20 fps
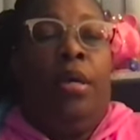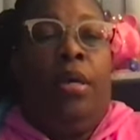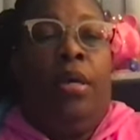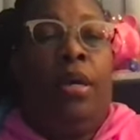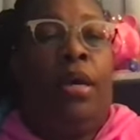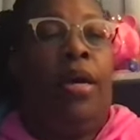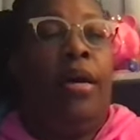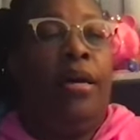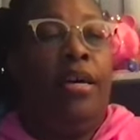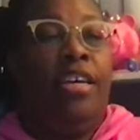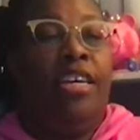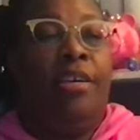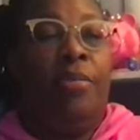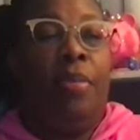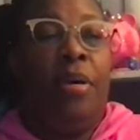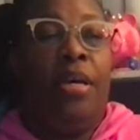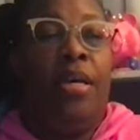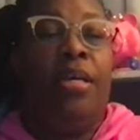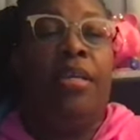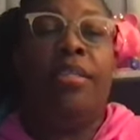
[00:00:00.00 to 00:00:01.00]

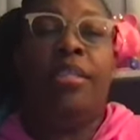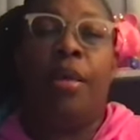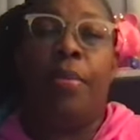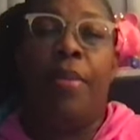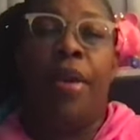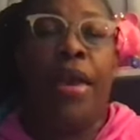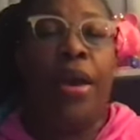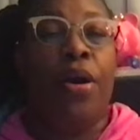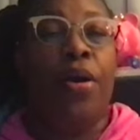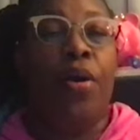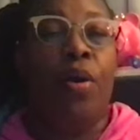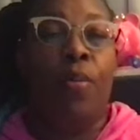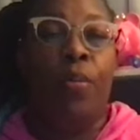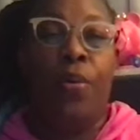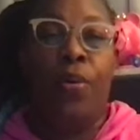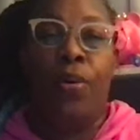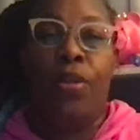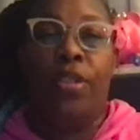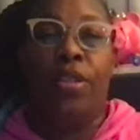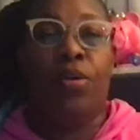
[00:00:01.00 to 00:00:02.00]
some help
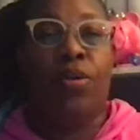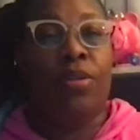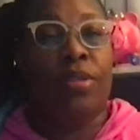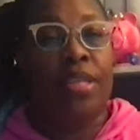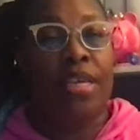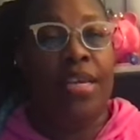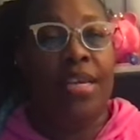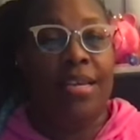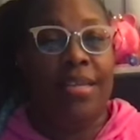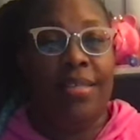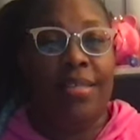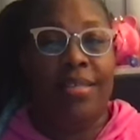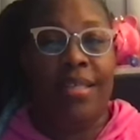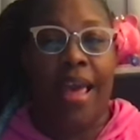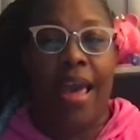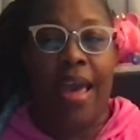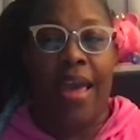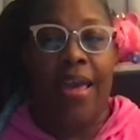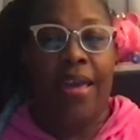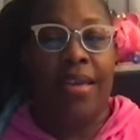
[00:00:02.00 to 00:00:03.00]
on little things
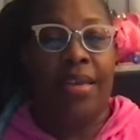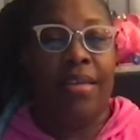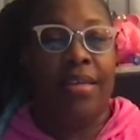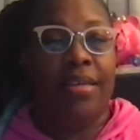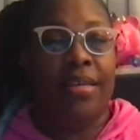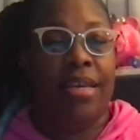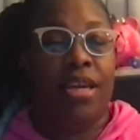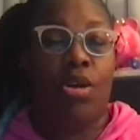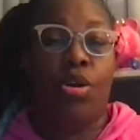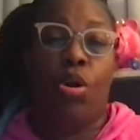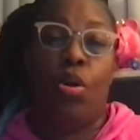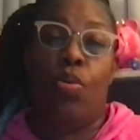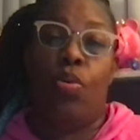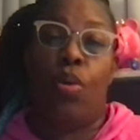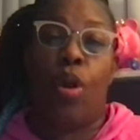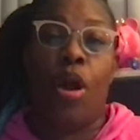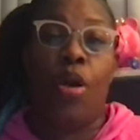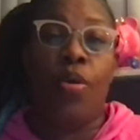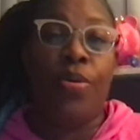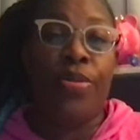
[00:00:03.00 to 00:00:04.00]
that can go
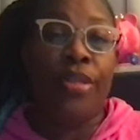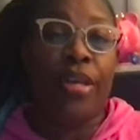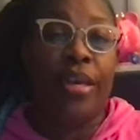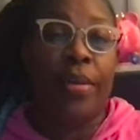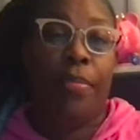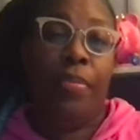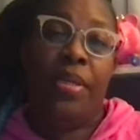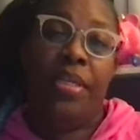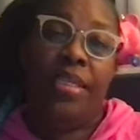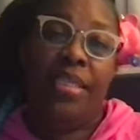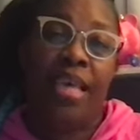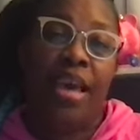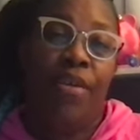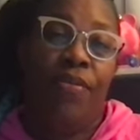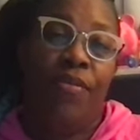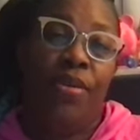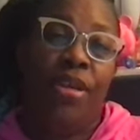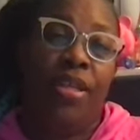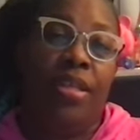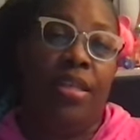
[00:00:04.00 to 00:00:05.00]
wrong with the
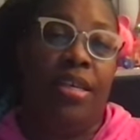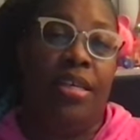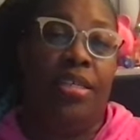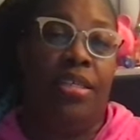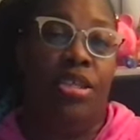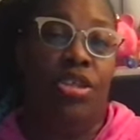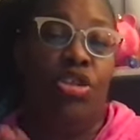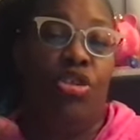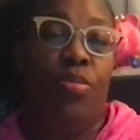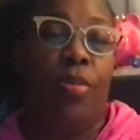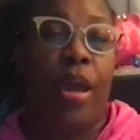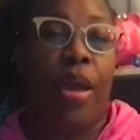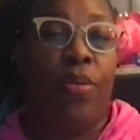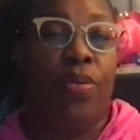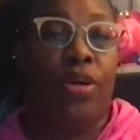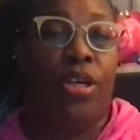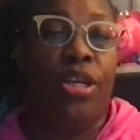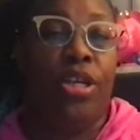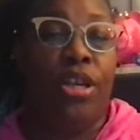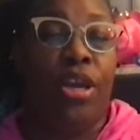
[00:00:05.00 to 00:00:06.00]
MB7, things that you might
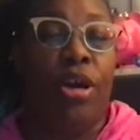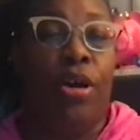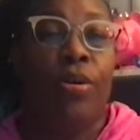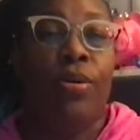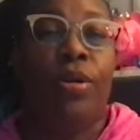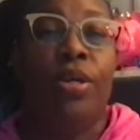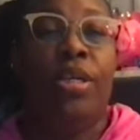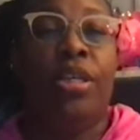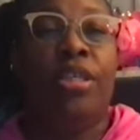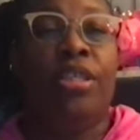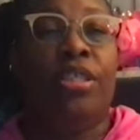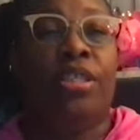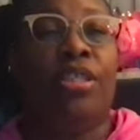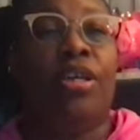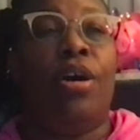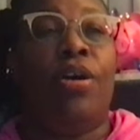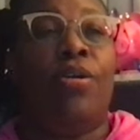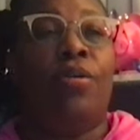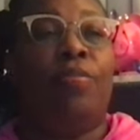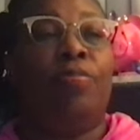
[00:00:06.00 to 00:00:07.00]
want to know.
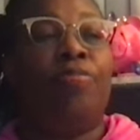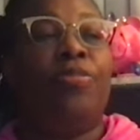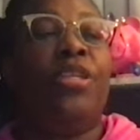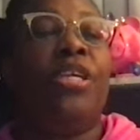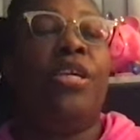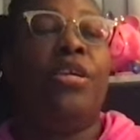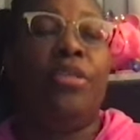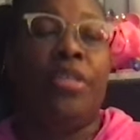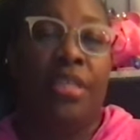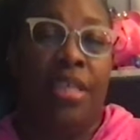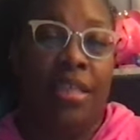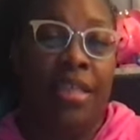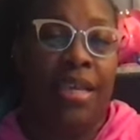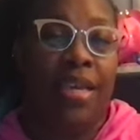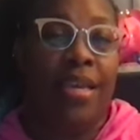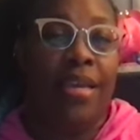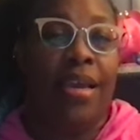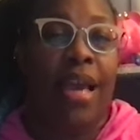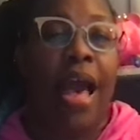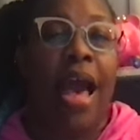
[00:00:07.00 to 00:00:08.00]
So, here's the
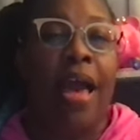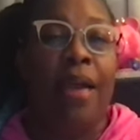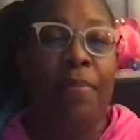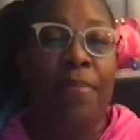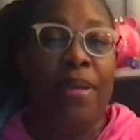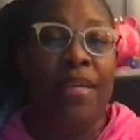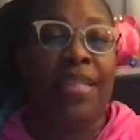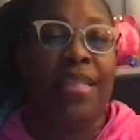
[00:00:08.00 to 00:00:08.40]
thing I picked the